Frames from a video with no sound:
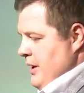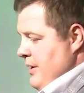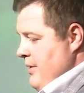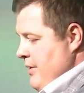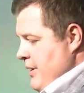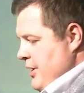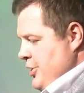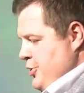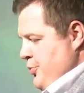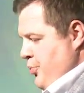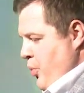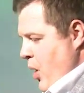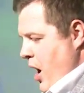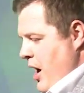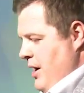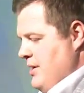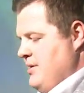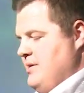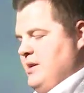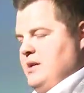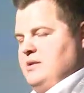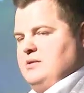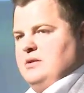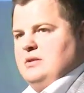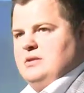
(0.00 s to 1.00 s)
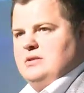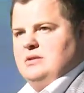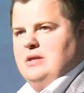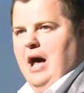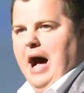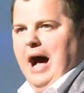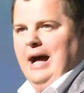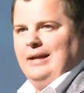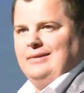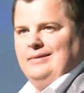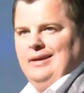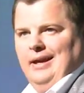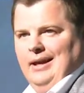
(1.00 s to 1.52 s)
and this process does
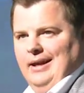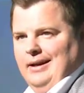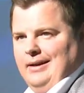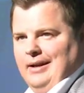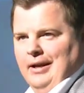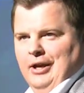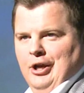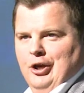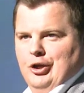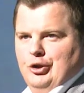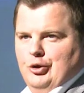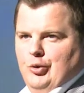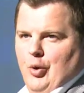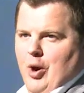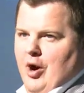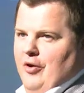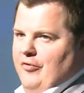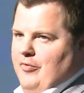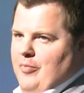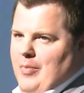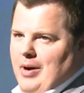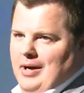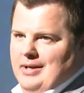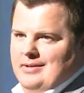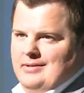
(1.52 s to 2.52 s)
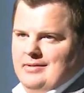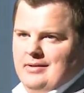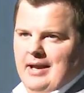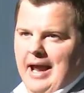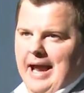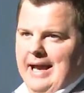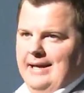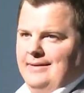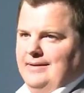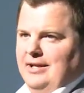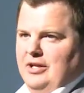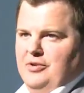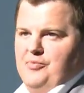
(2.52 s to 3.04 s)
not take 12 months,
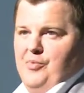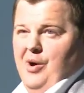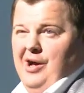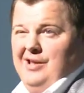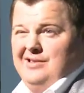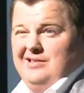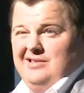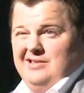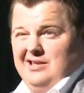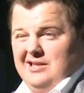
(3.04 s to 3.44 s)
18 months.